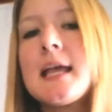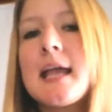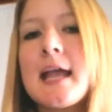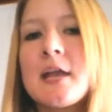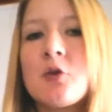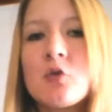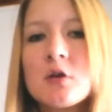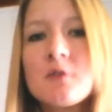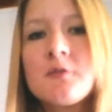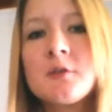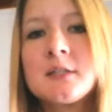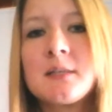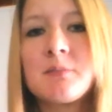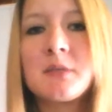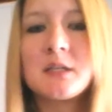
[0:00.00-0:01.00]
In order for
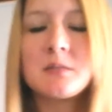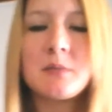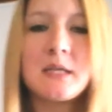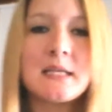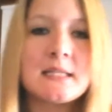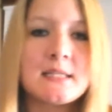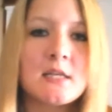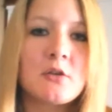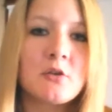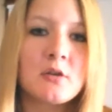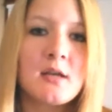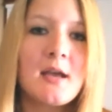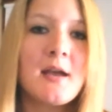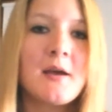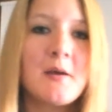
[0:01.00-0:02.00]
something to be considered
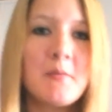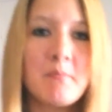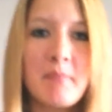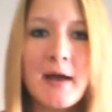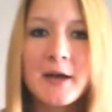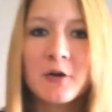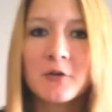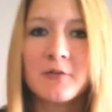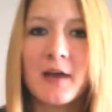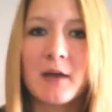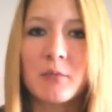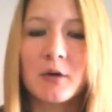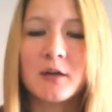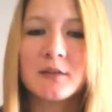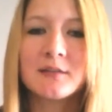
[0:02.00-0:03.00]

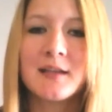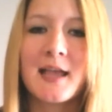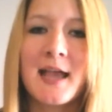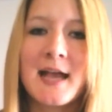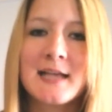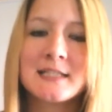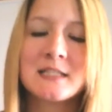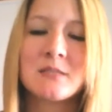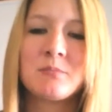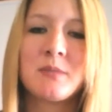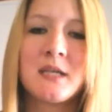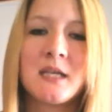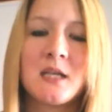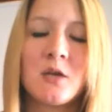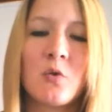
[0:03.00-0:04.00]
microfiber, it has to
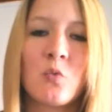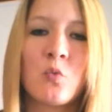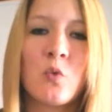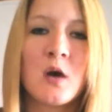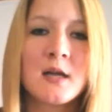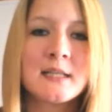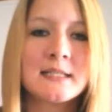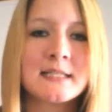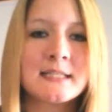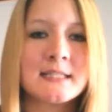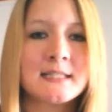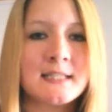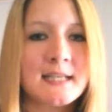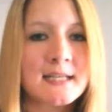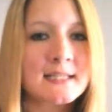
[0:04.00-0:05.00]
be
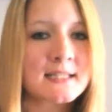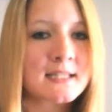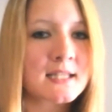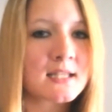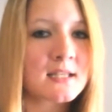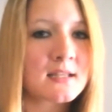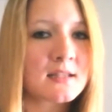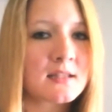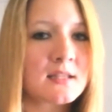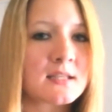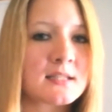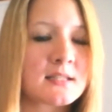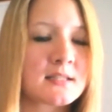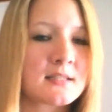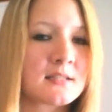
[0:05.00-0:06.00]
1/6 the
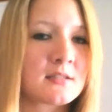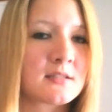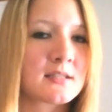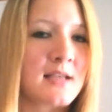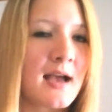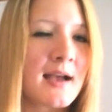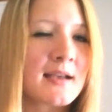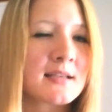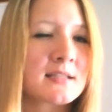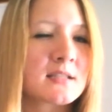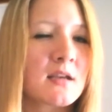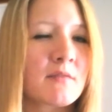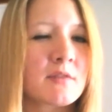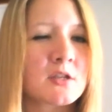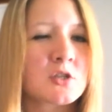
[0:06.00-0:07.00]
size
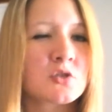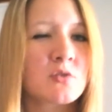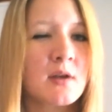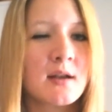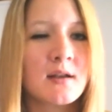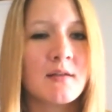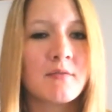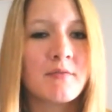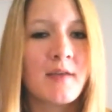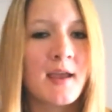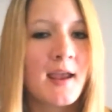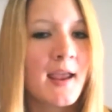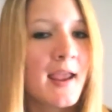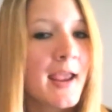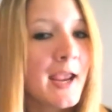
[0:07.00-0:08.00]
of a strand of
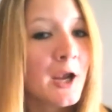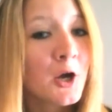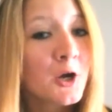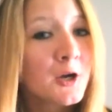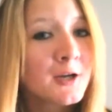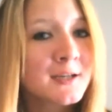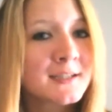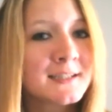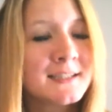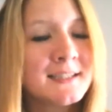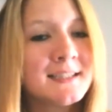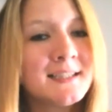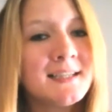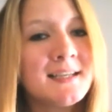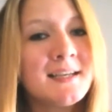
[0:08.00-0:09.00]
hair.
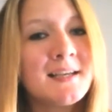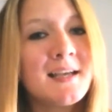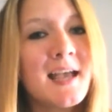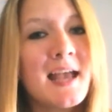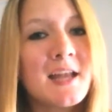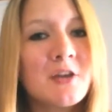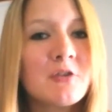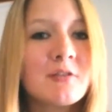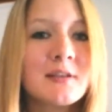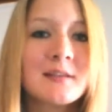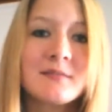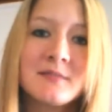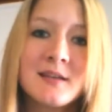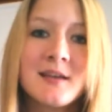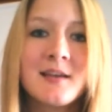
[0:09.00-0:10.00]
And you're like,
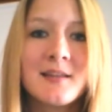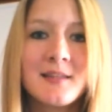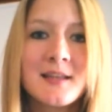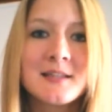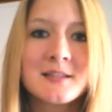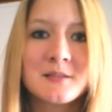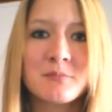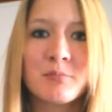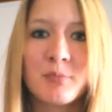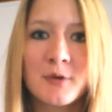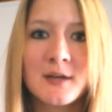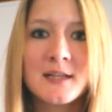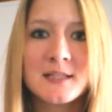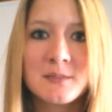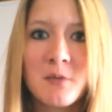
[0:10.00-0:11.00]
yeah, that's
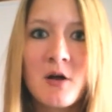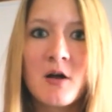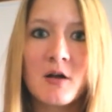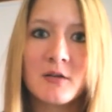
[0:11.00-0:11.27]
pretty small.